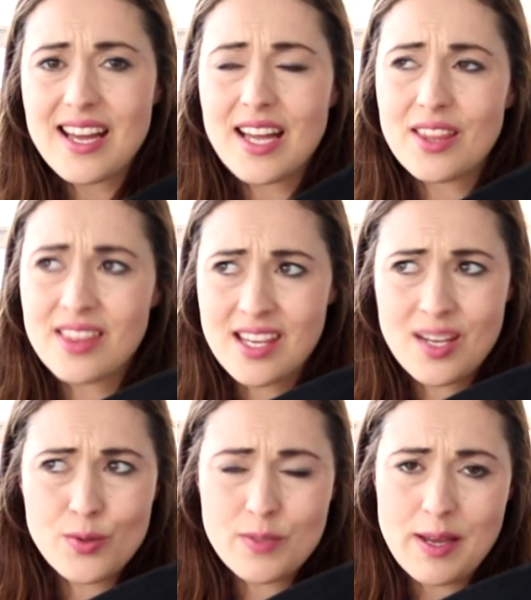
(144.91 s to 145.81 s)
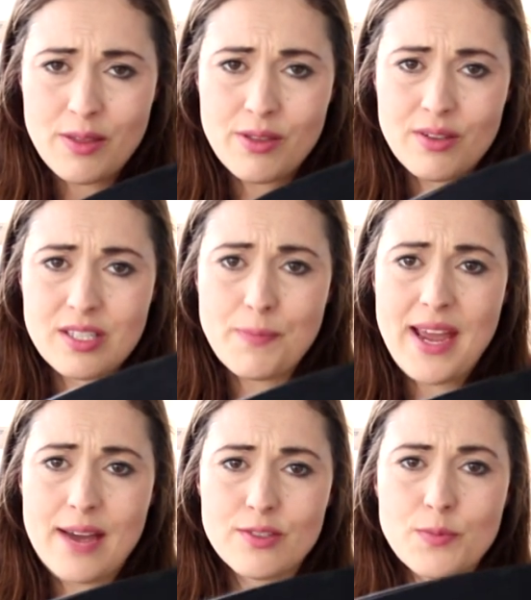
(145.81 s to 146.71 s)
I think it was about
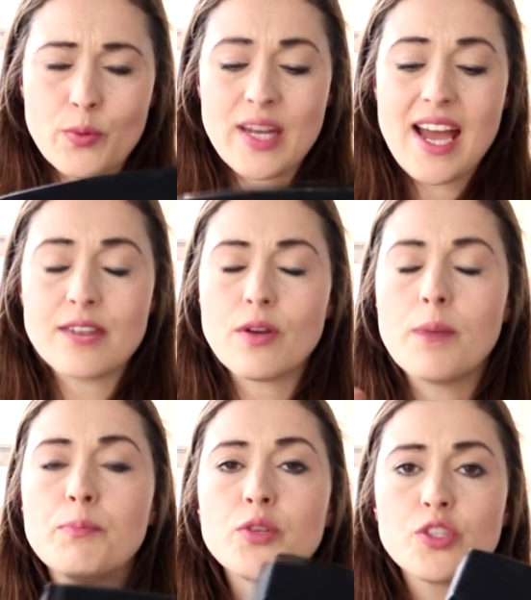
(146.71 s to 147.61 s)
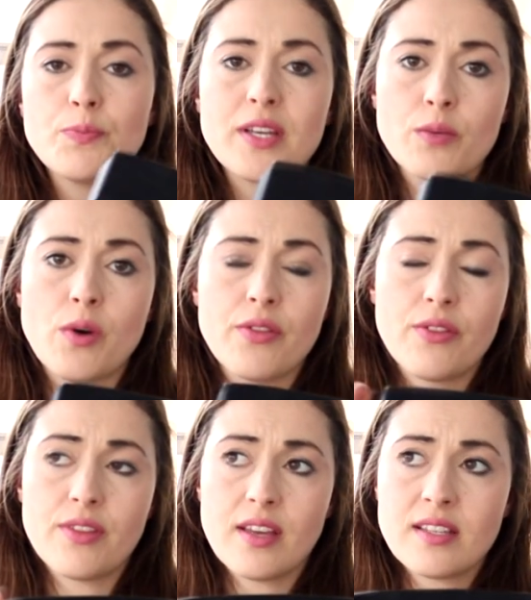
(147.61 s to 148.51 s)
£30, but we had a much bigger one
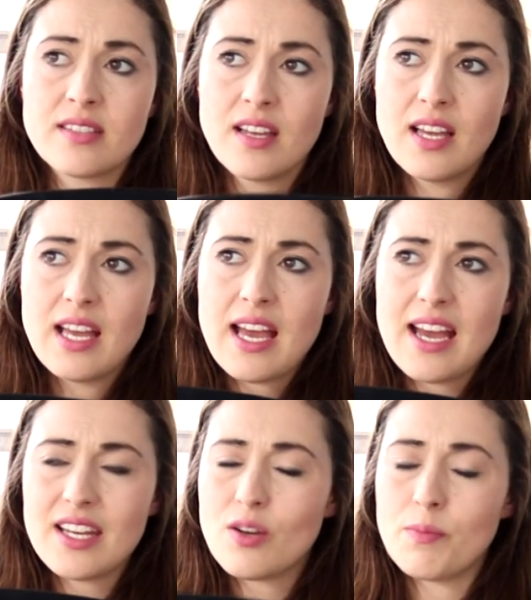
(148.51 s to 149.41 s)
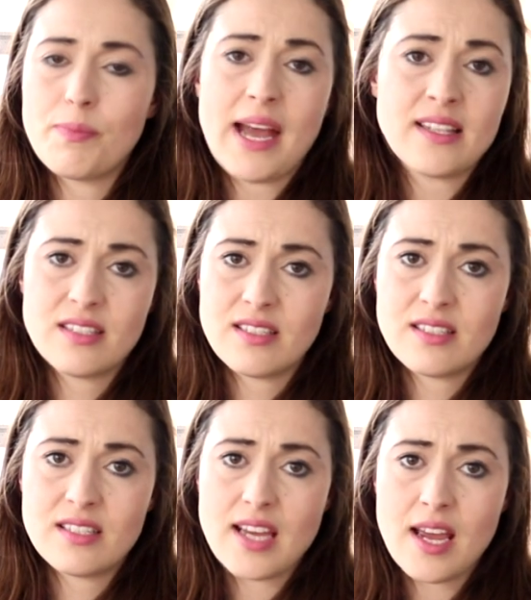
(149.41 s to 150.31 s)
than this and it got battered
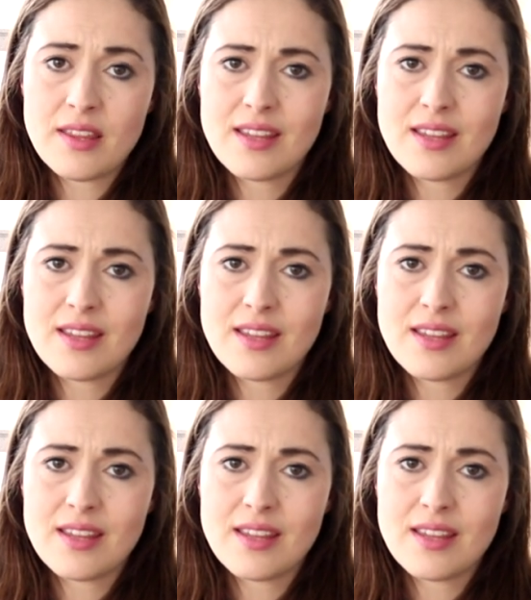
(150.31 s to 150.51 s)
to death.